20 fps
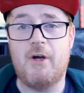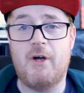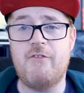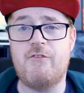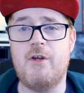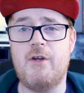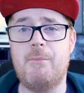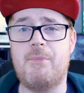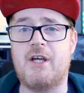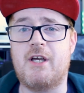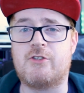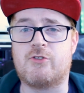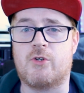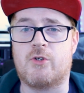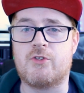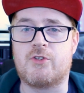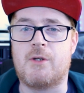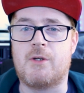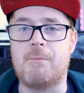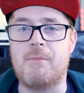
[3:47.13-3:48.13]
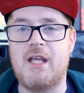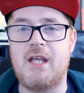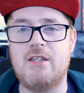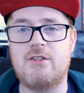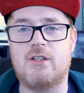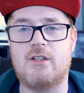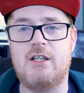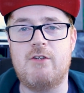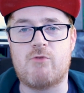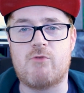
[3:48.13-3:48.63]
My Friend Pedro is an
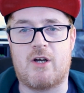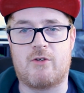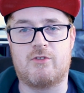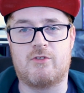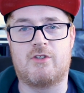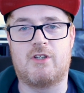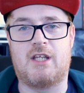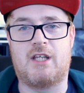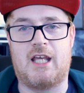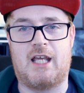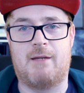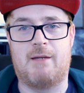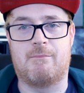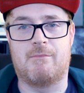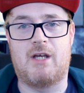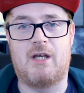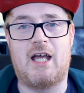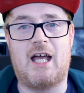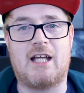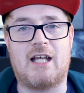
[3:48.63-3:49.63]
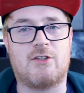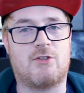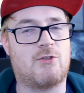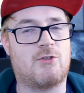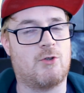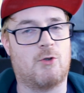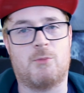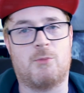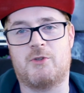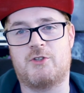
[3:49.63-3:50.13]
amazingly rounded game and
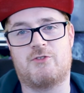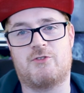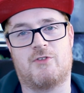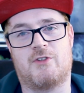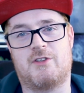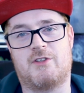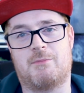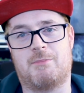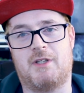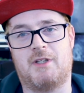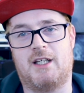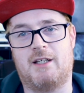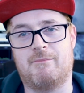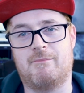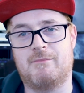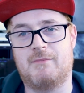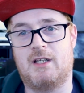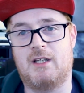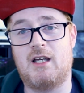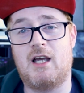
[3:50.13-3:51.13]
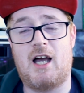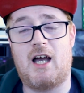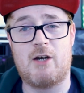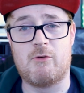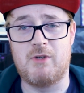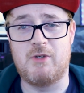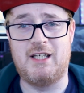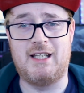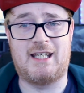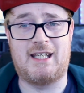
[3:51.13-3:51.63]
so much fun to play. I
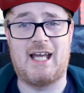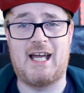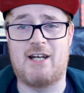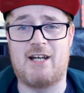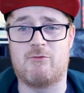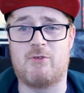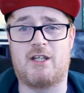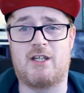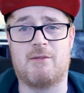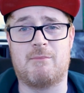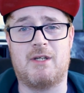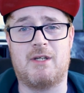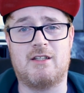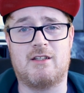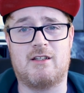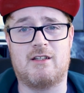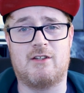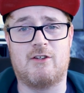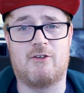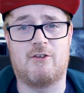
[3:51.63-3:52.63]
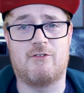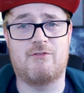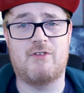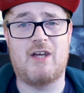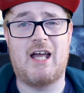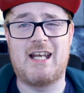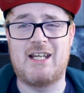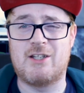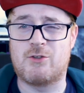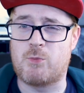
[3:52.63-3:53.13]
really can't recommend it enough,
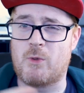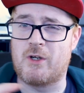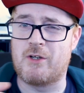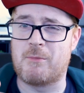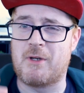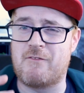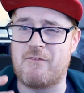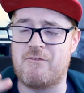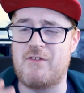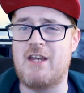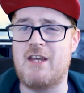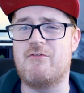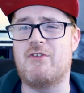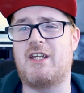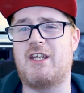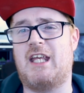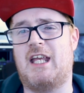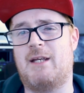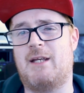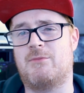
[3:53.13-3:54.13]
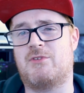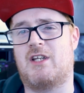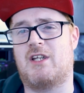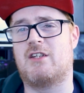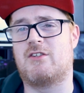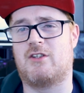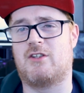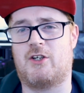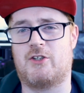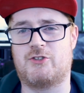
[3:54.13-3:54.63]
and it's one of my favourite games that
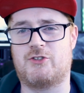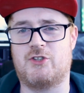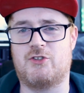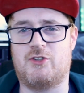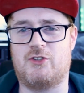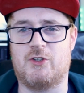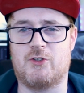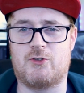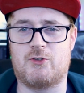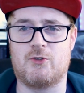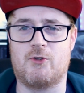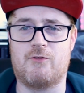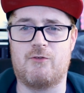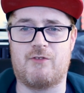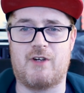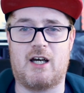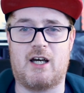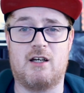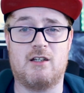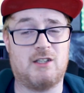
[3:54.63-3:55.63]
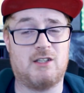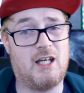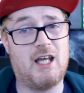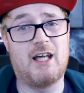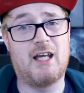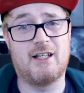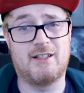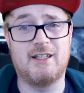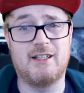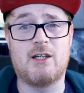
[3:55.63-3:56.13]
has launched this year so far,
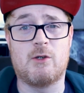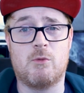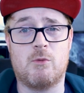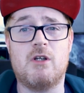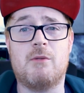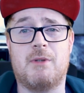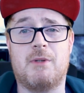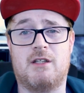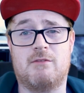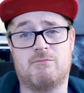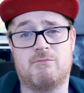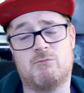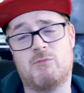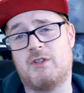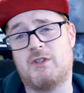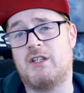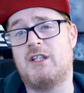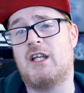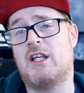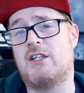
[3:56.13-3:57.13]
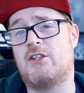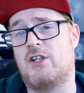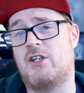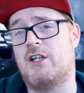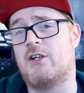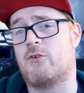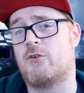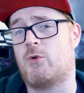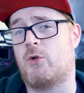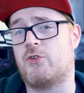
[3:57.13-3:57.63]
and I think it will be when the end of the
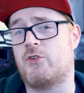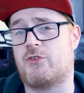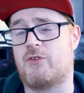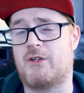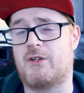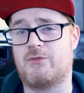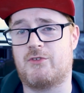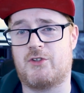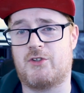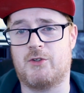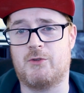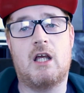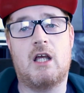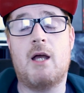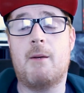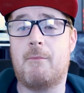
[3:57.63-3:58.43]
year rolls around too.